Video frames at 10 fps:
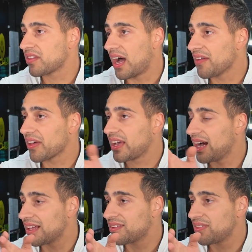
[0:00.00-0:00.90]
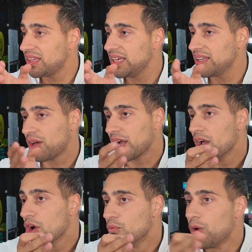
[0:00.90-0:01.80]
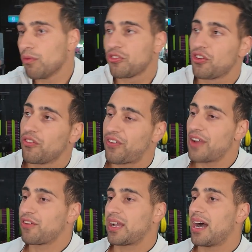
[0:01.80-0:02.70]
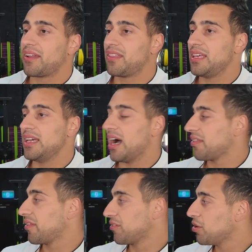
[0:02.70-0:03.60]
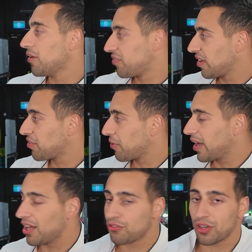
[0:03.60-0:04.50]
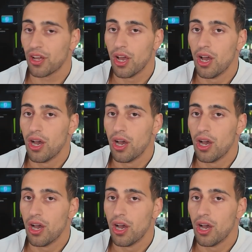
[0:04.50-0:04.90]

it to other cards of the year, like what was your favourite card of the year other than UFC 300?